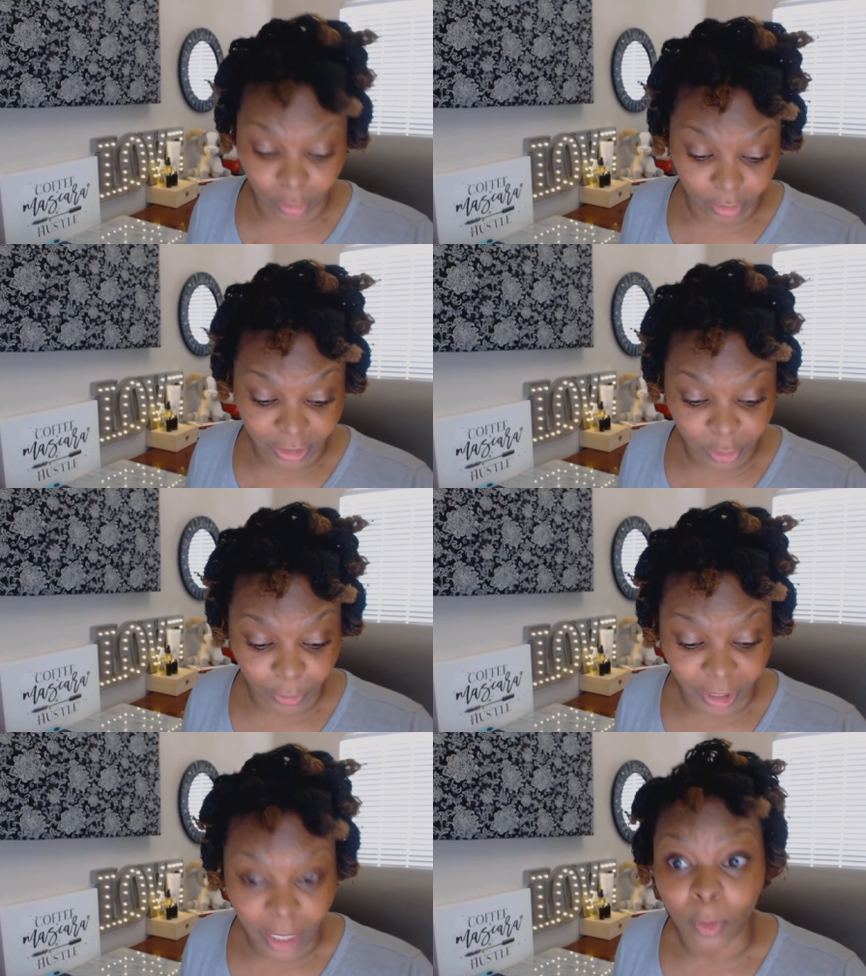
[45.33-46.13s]
let's
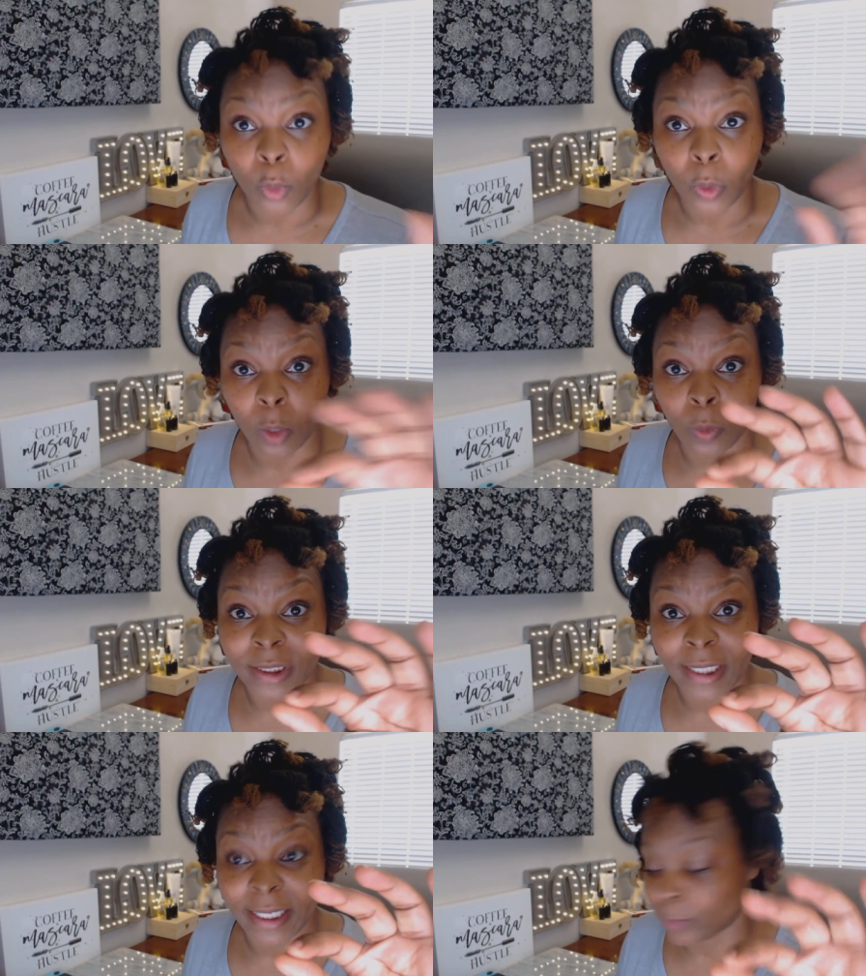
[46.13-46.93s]
recap on where I
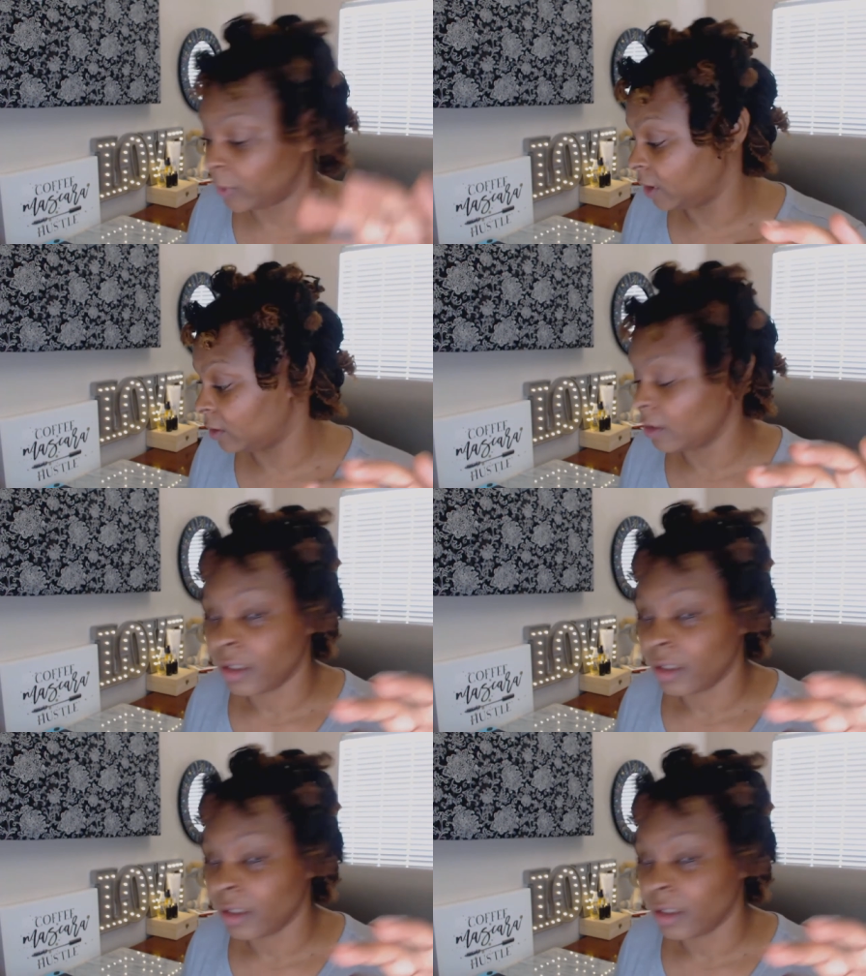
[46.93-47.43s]
was last week.